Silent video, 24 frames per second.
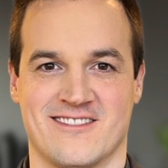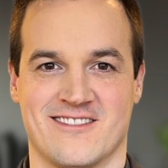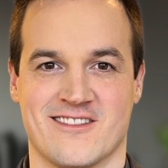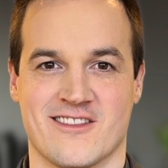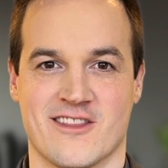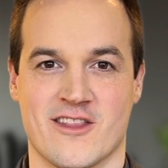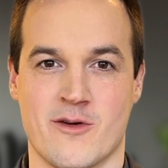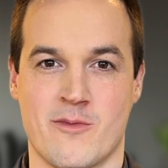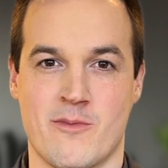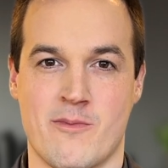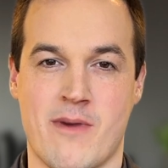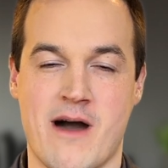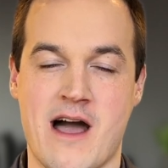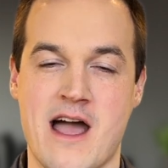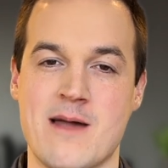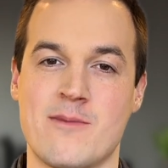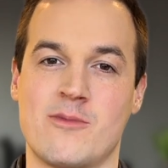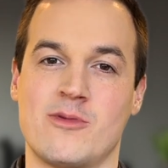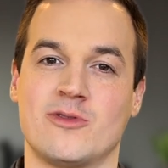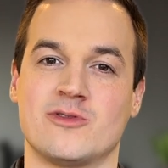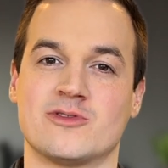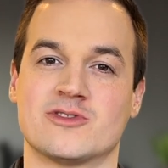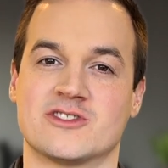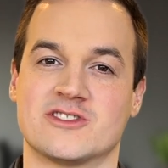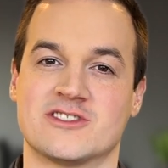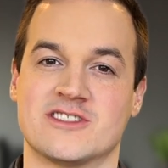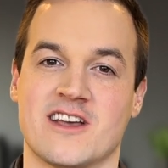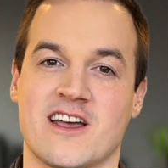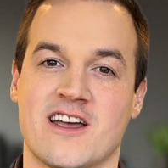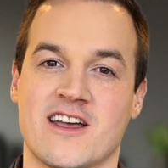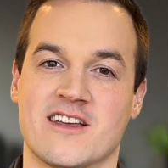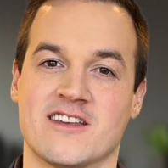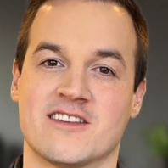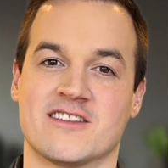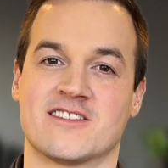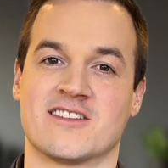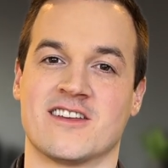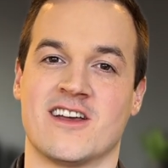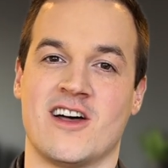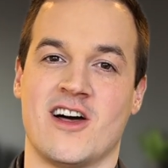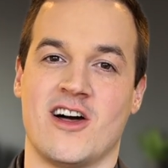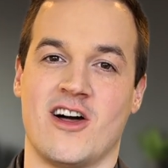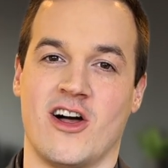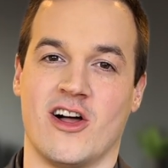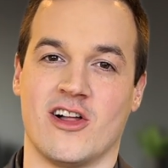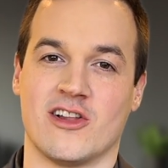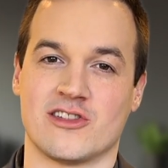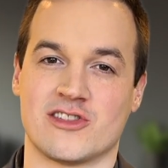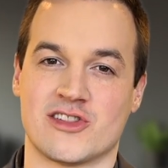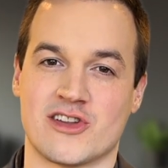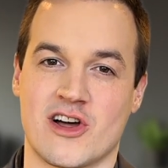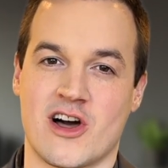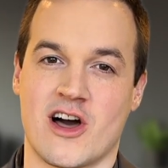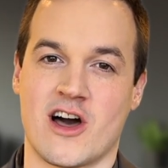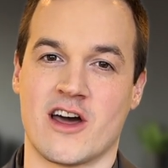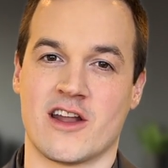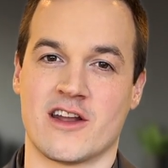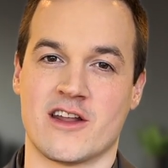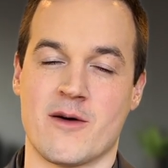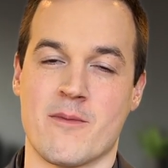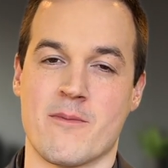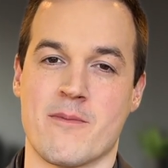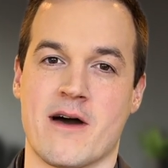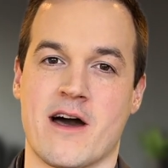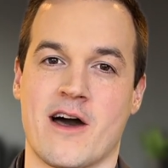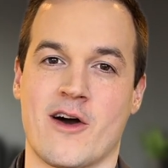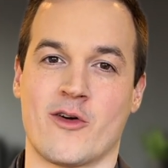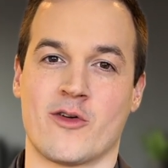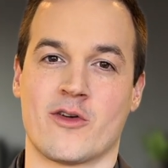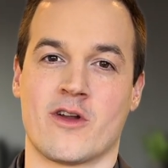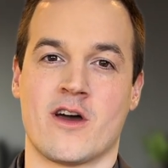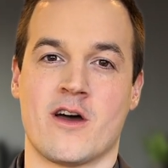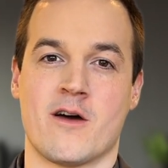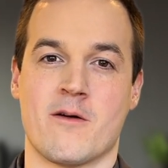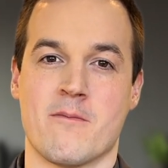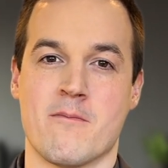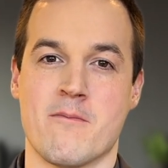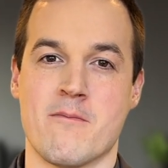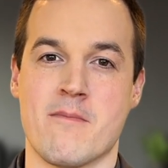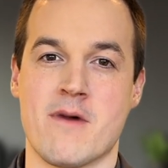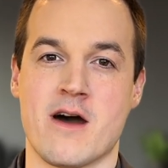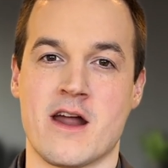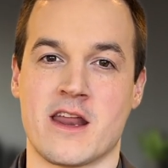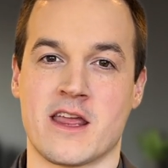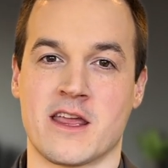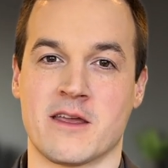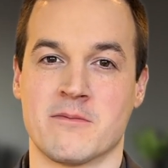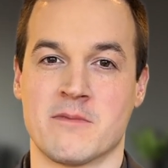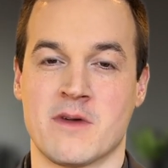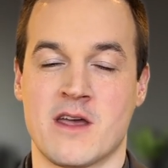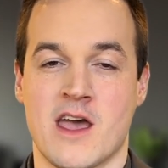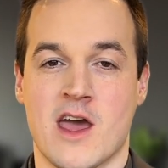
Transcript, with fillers: the Bible says a lot about money.